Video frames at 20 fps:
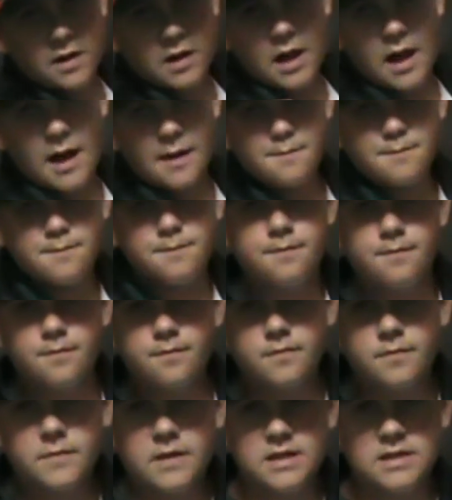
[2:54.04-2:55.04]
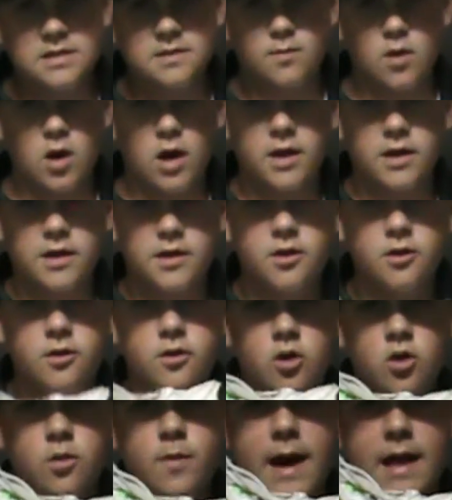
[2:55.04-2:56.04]
club. These are my
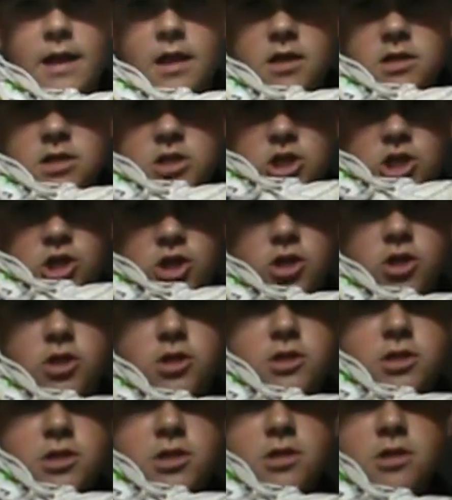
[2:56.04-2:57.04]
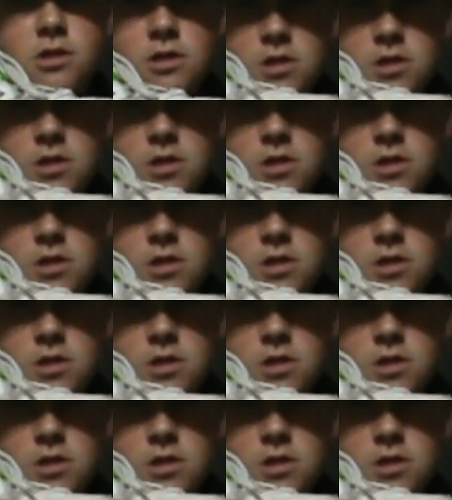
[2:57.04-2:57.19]
New Balance shoes.